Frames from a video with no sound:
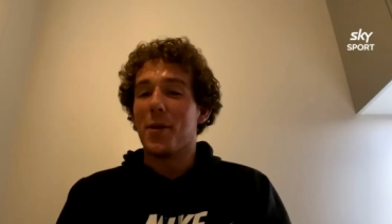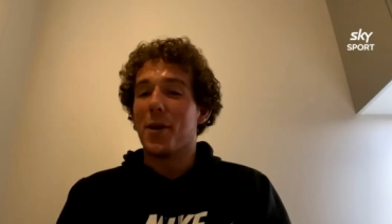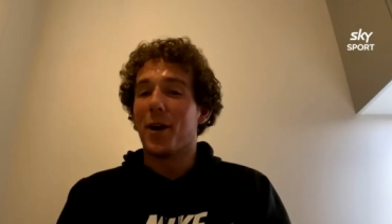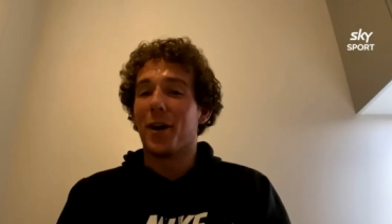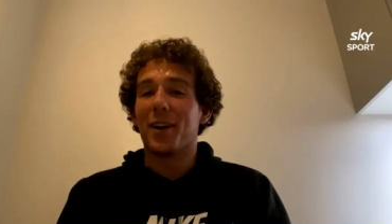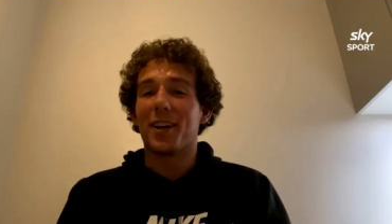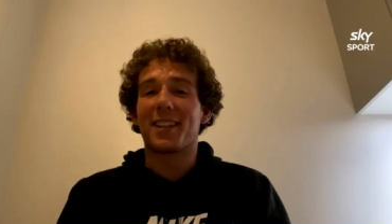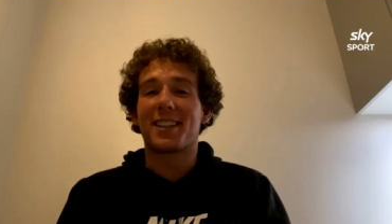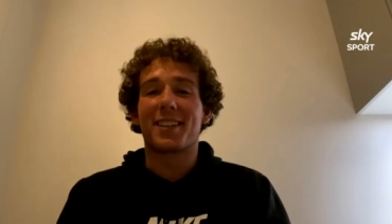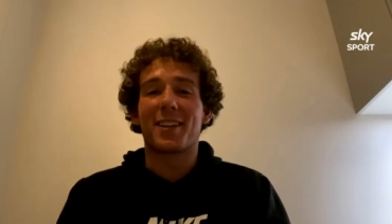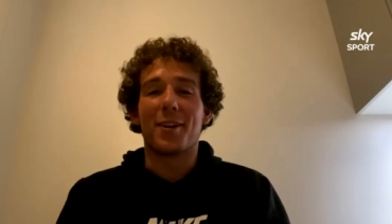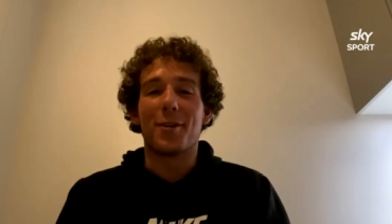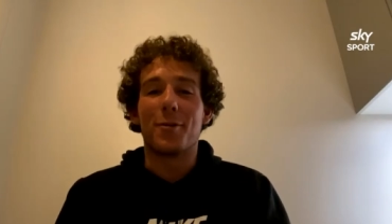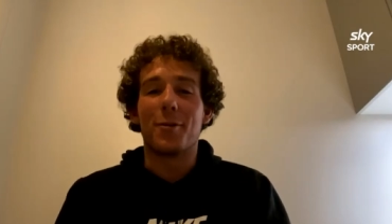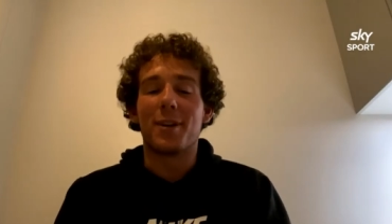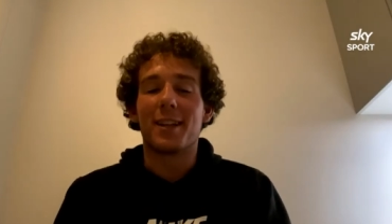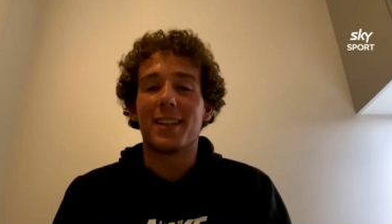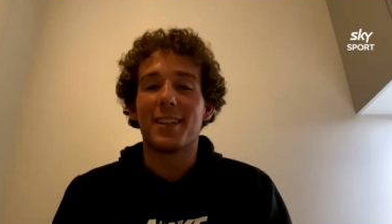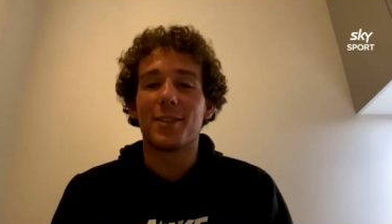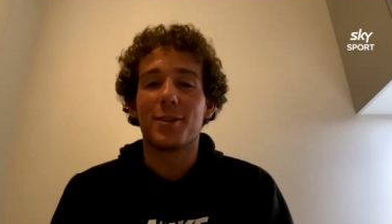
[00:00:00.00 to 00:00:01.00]
to be honest, I
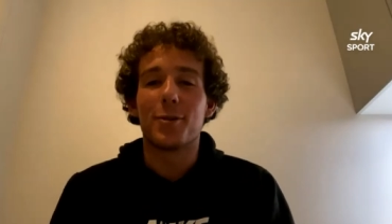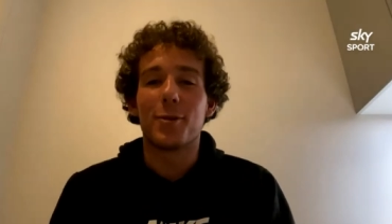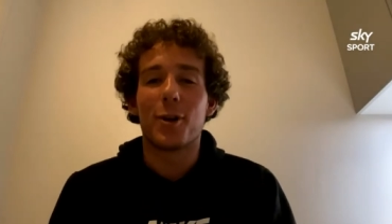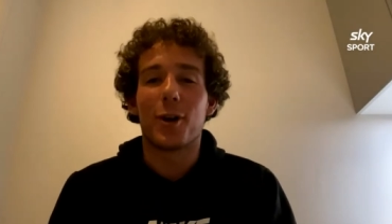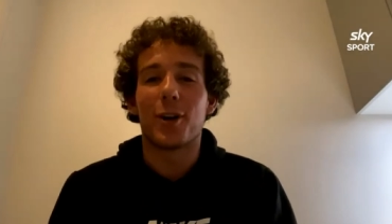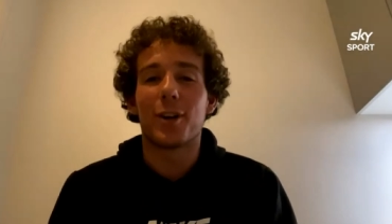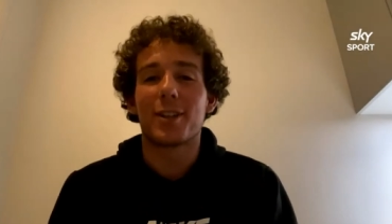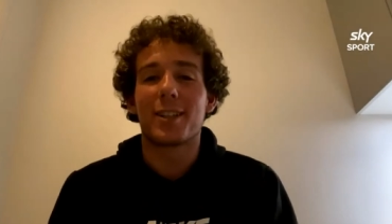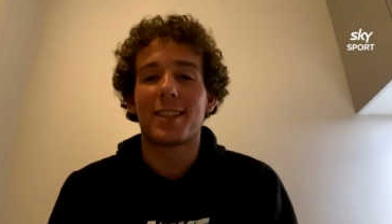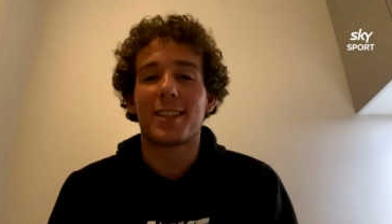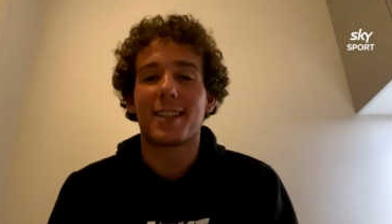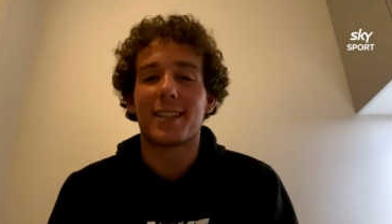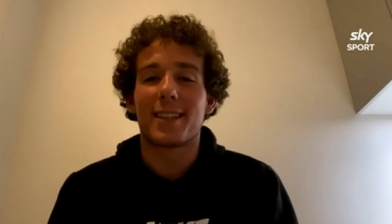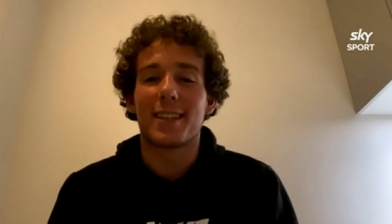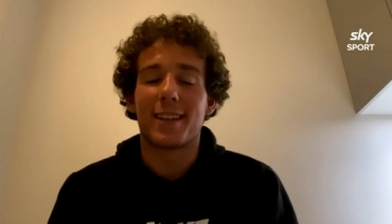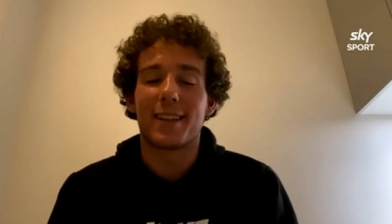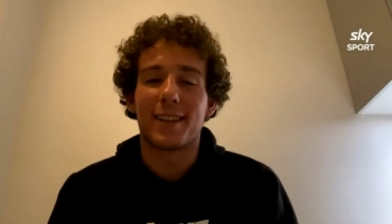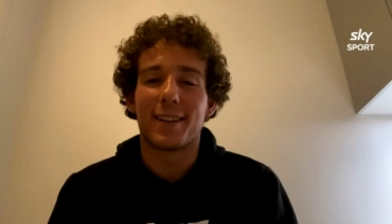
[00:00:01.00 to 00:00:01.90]
really do not.